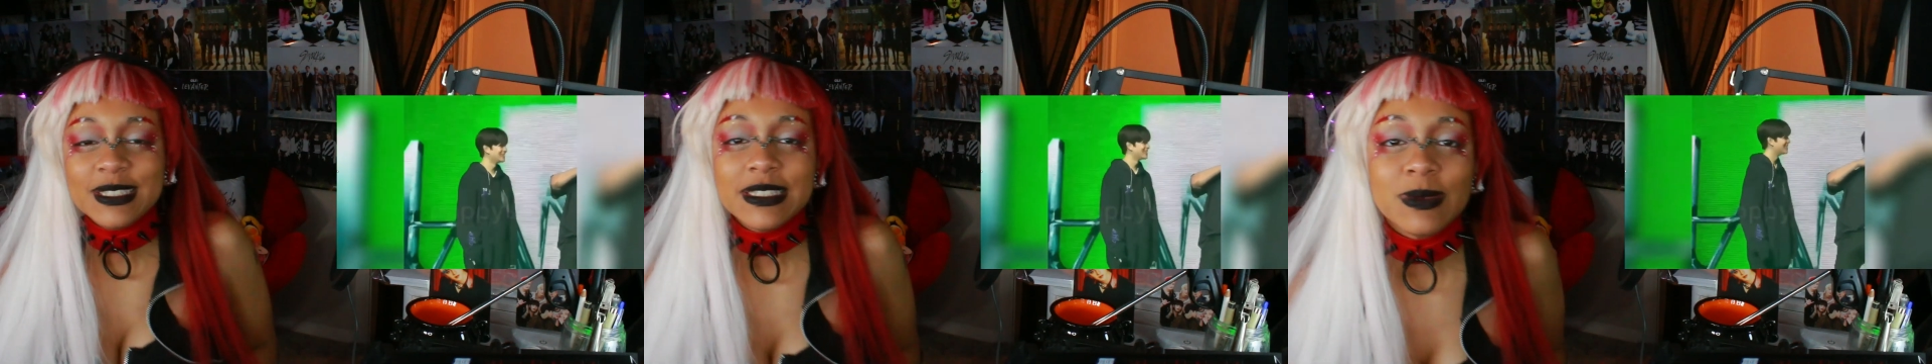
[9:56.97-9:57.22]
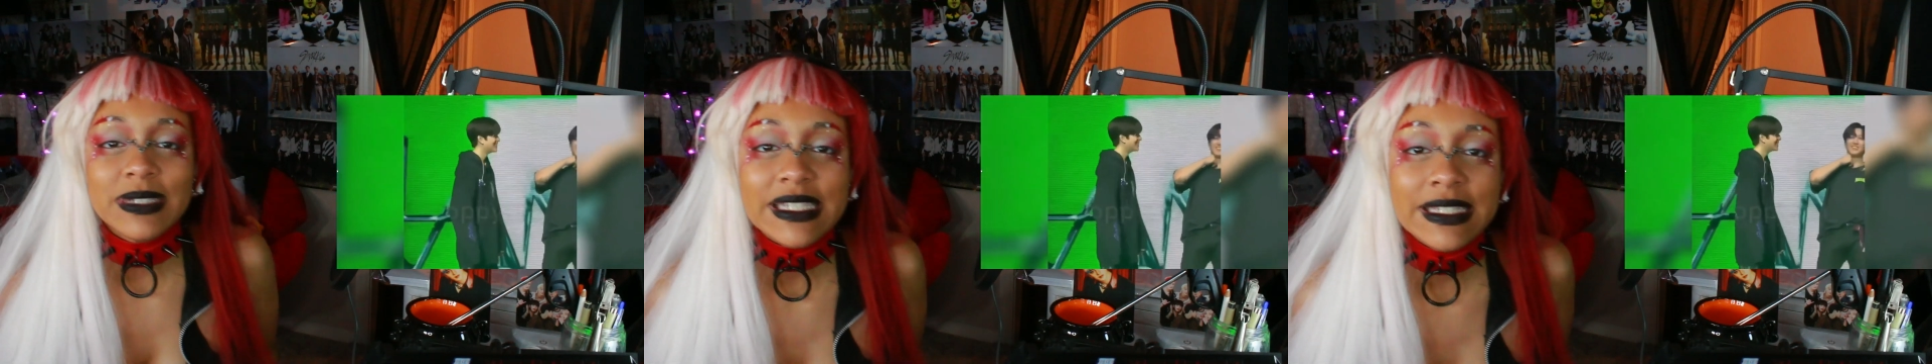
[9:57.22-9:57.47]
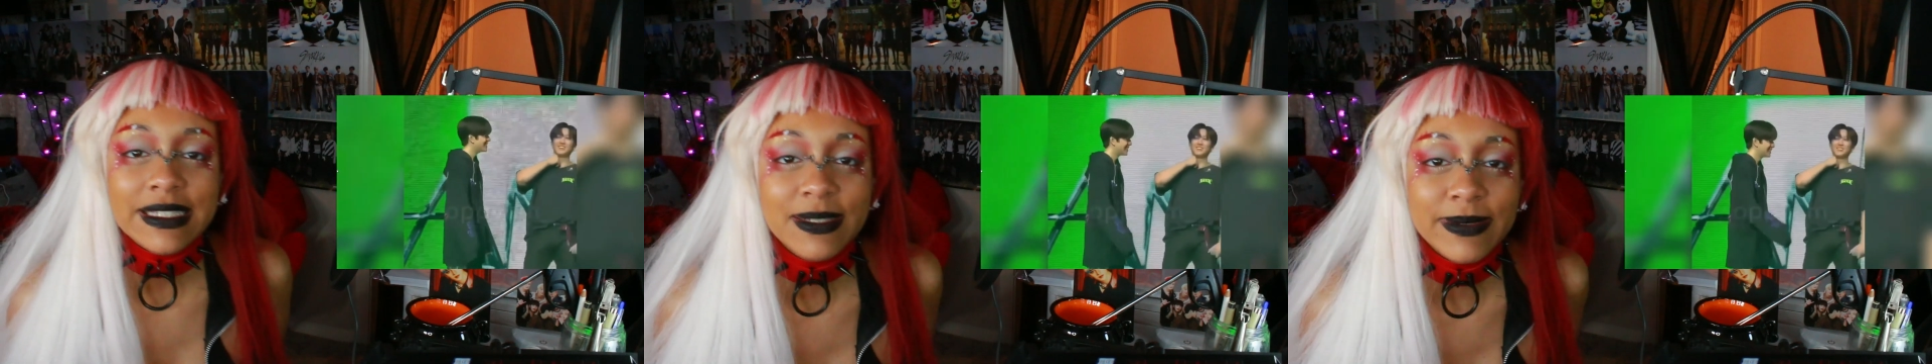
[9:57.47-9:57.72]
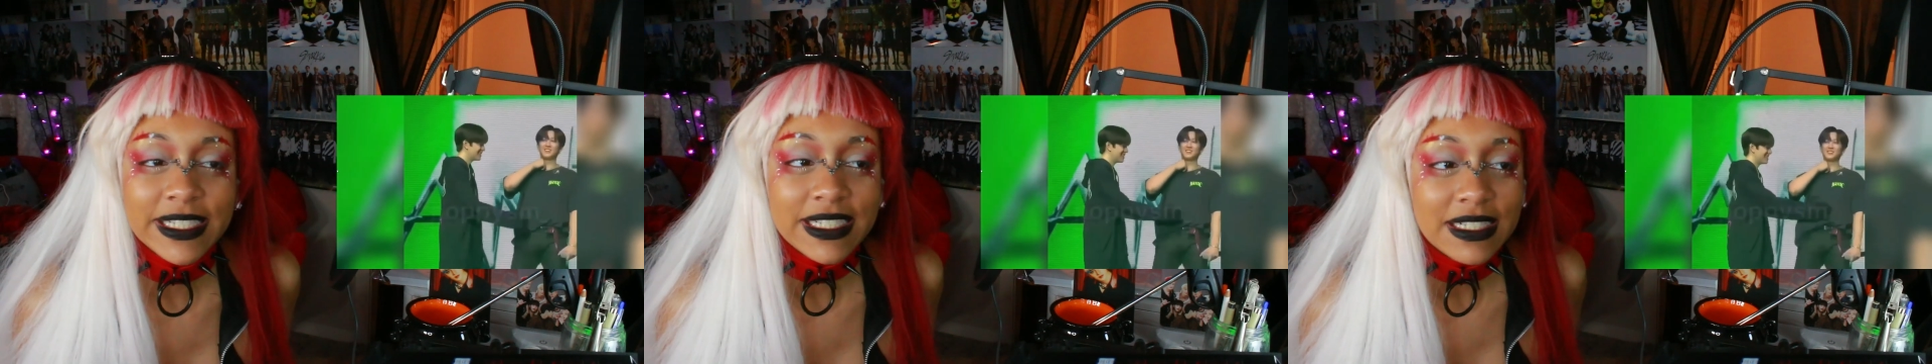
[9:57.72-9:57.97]
Just wait
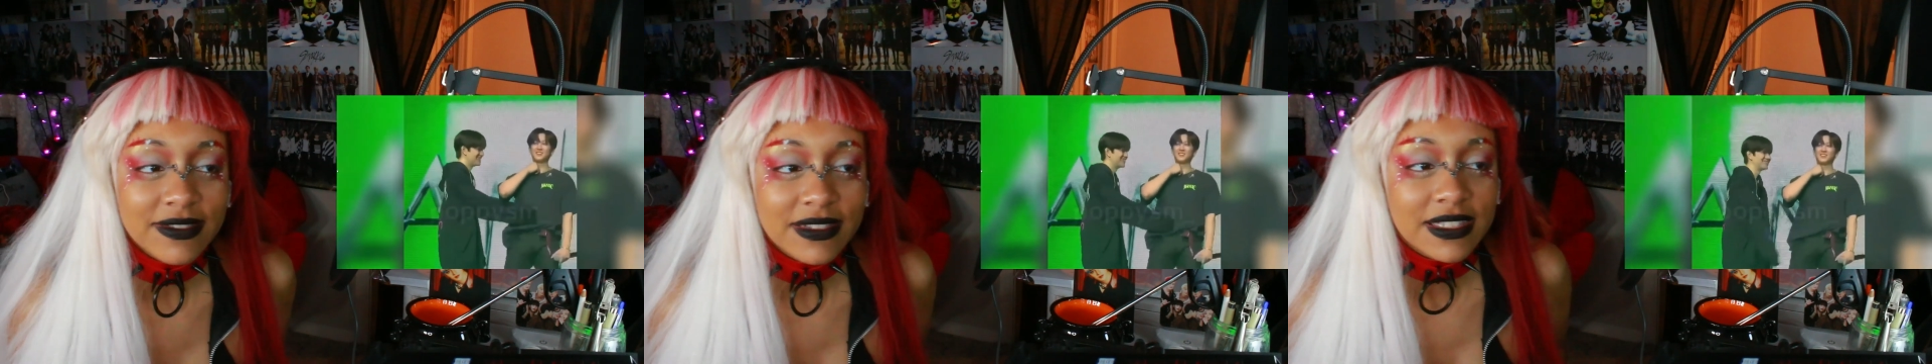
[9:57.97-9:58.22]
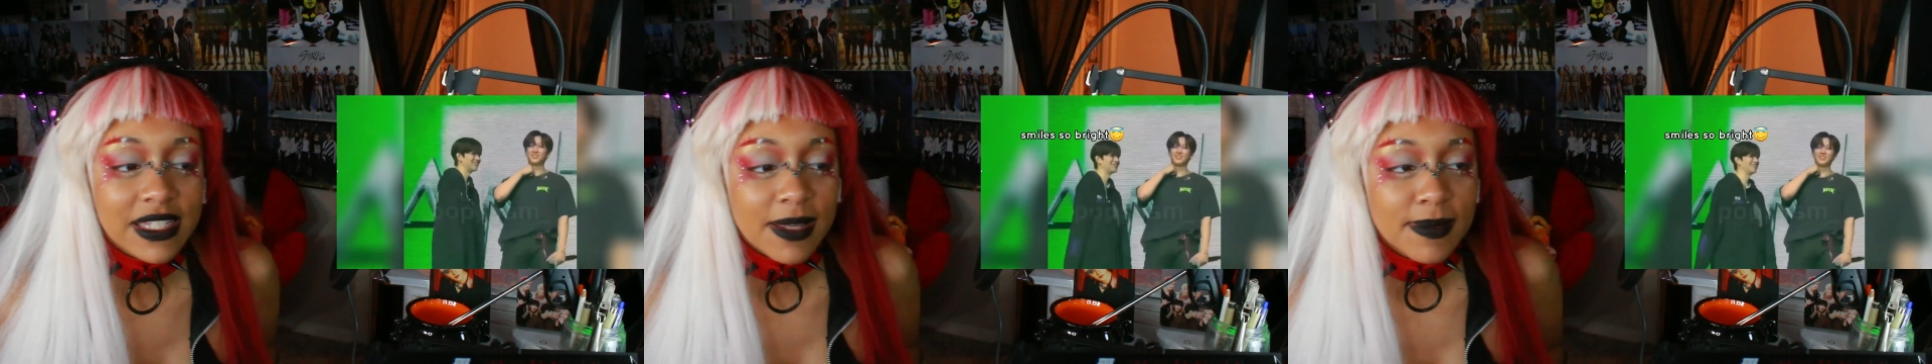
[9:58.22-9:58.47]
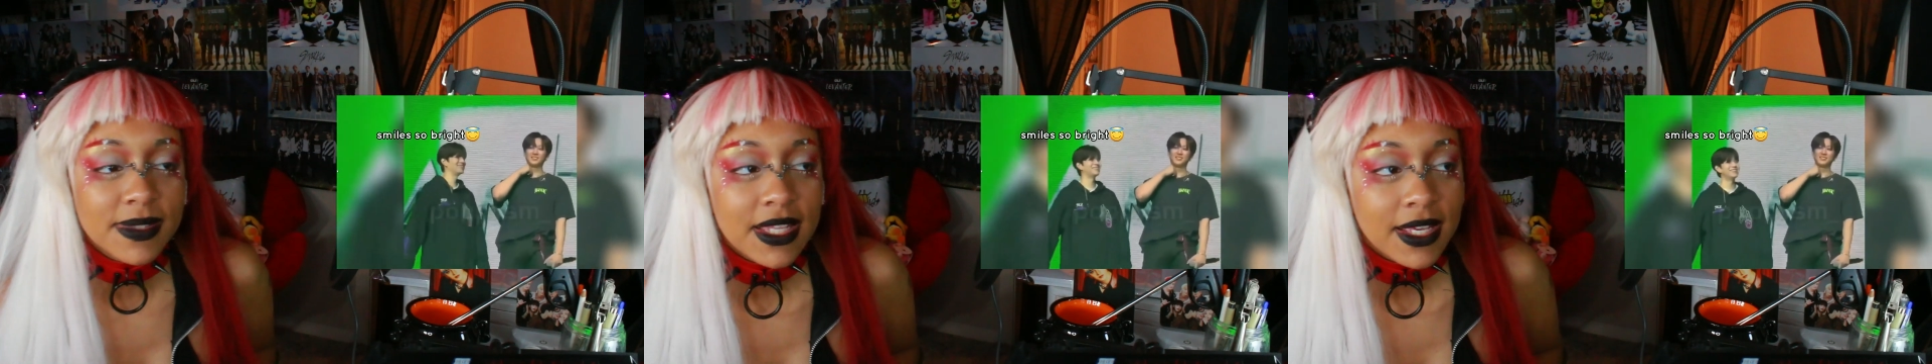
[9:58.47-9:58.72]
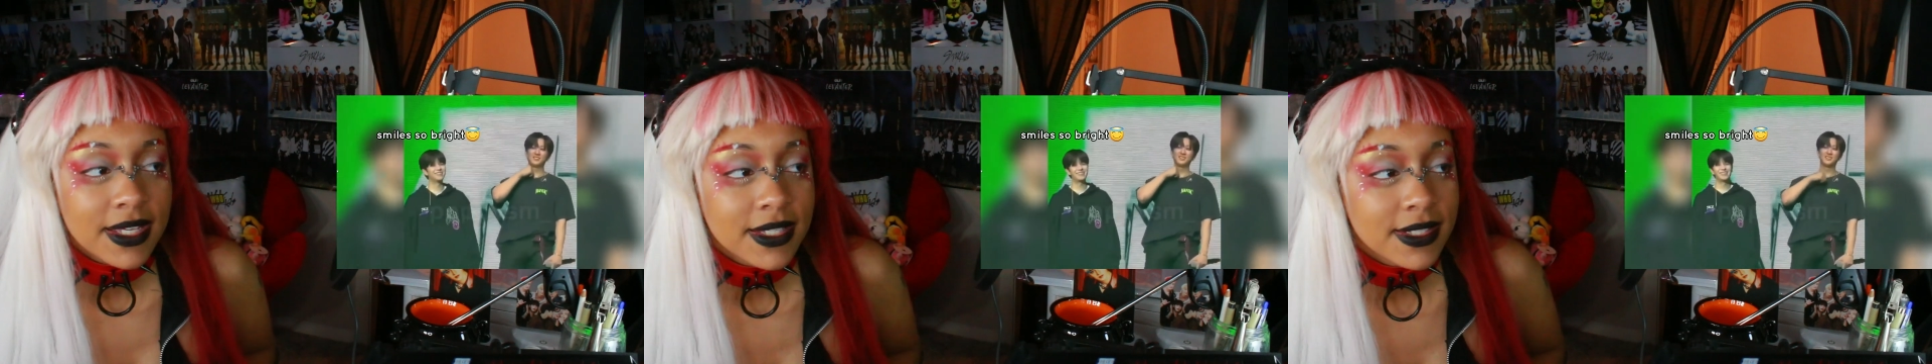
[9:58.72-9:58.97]
till we get off this damn
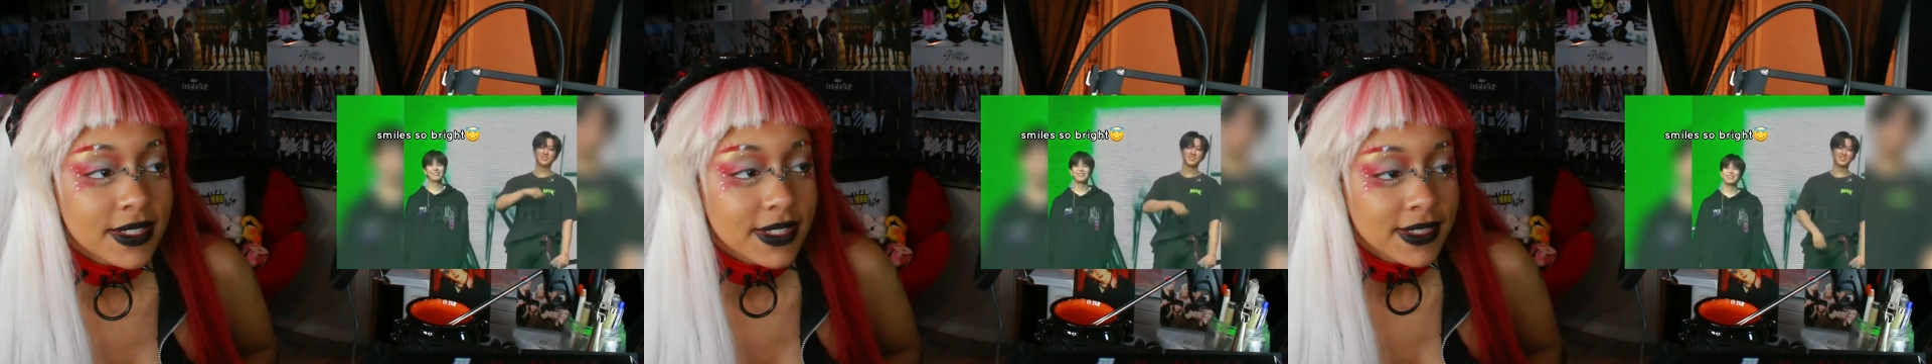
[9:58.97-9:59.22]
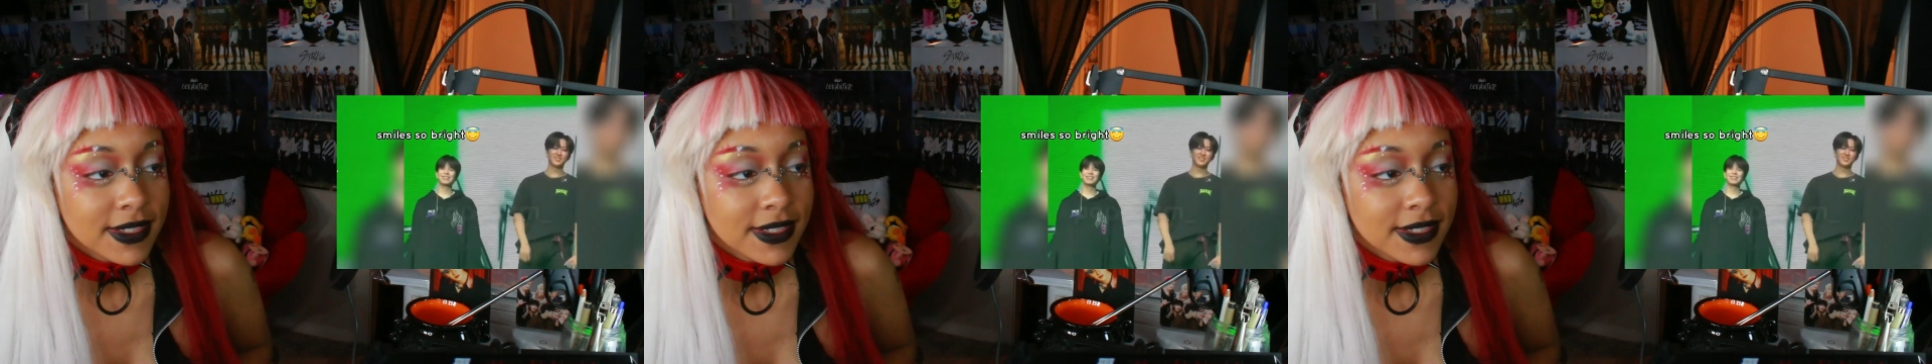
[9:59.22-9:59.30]
stage.